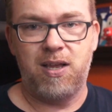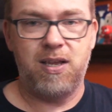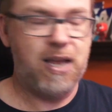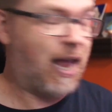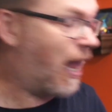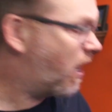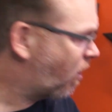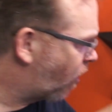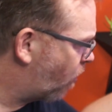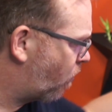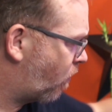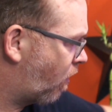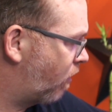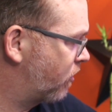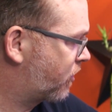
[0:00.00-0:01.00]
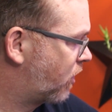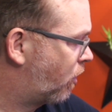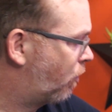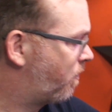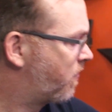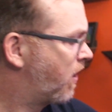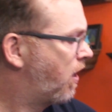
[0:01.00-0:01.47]
and oh,
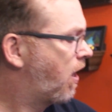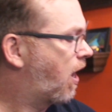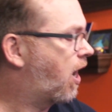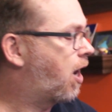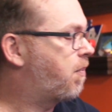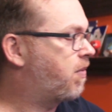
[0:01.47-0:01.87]
also um,